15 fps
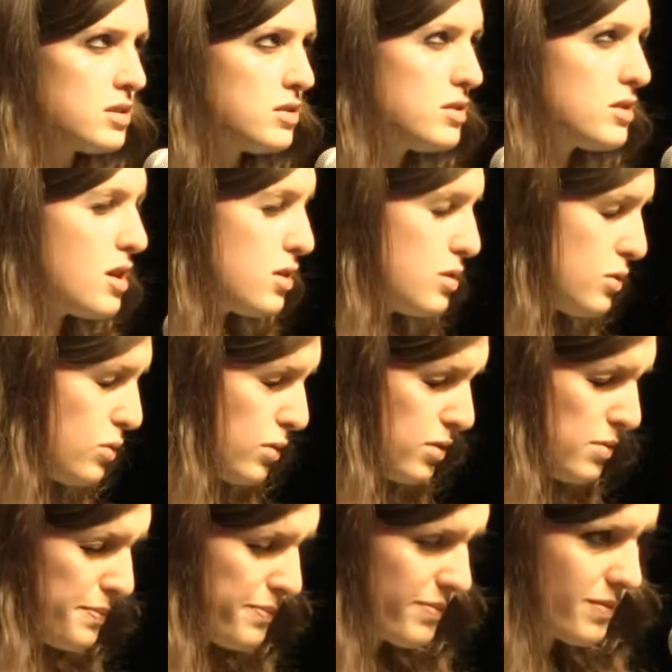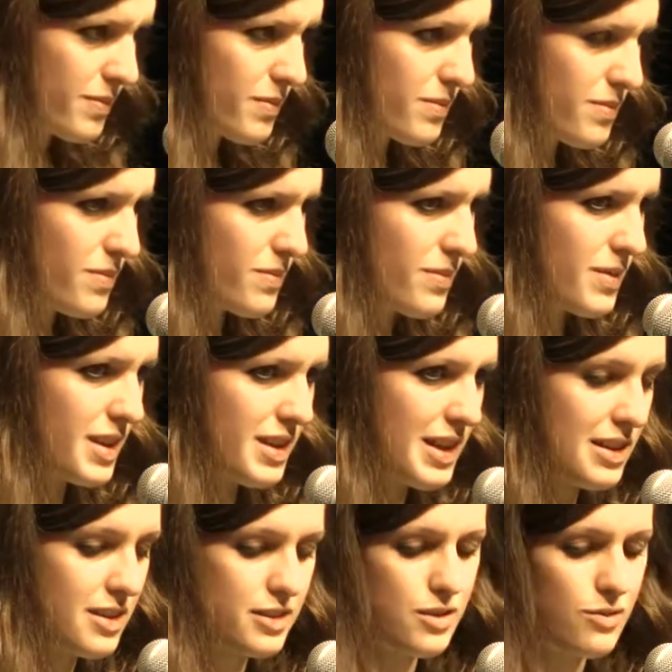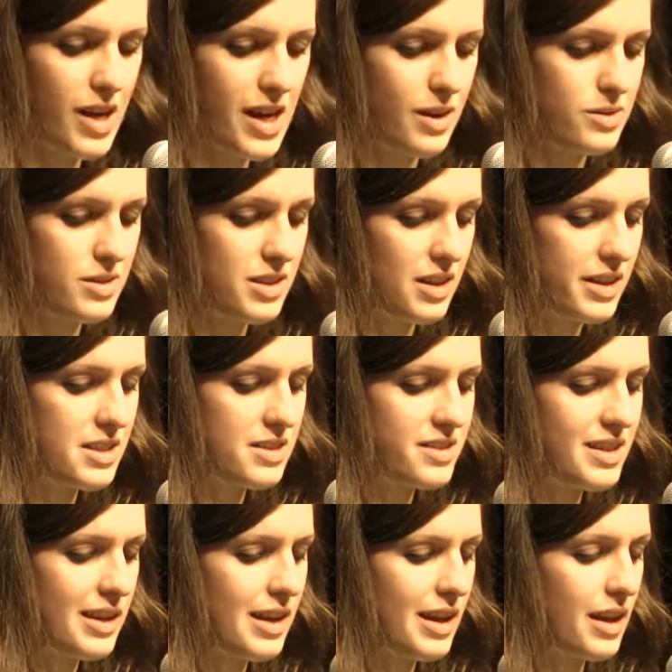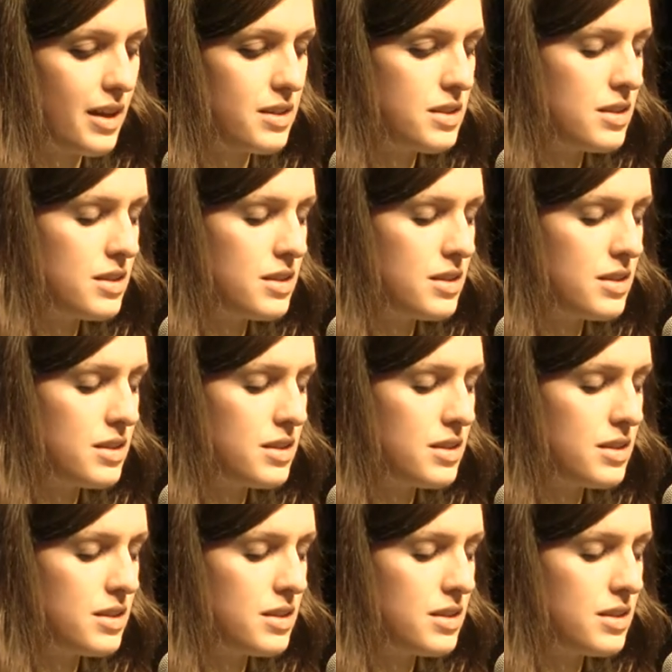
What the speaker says: No. He looks around like he's thinking.